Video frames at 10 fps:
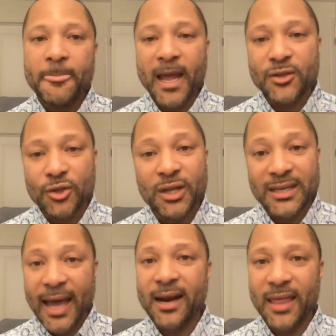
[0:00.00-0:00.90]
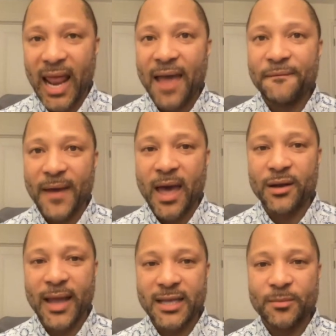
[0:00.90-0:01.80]
And so the data that I
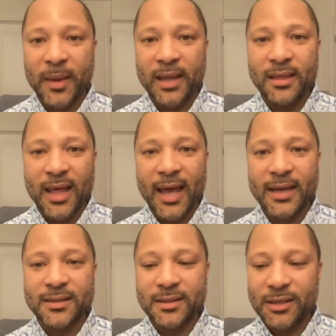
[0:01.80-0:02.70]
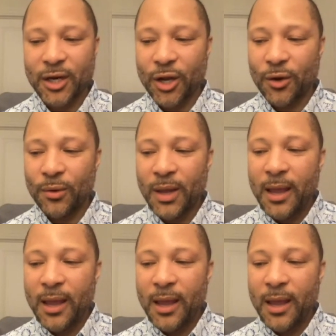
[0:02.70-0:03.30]
found has been that, you know,